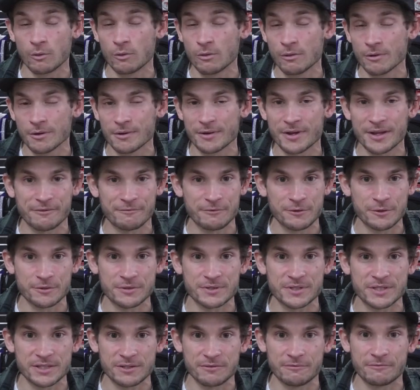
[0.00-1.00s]
or if you
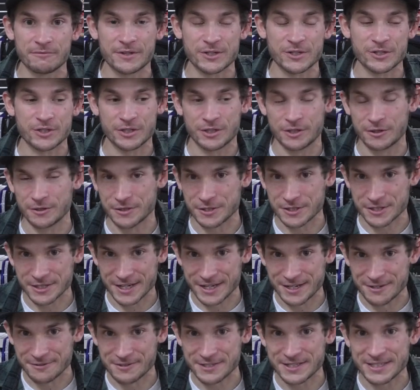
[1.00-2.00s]
see fish that are just
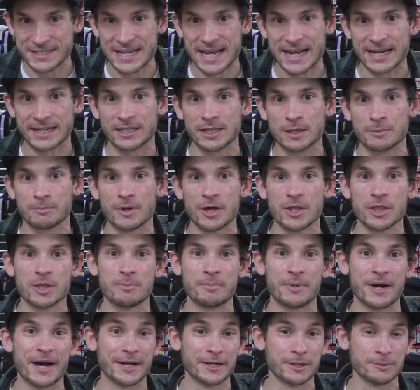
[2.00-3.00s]
kind of stacked up on the
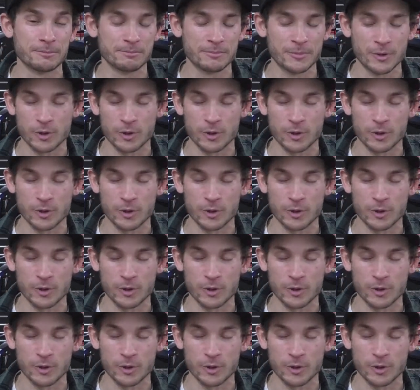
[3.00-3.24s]
bottom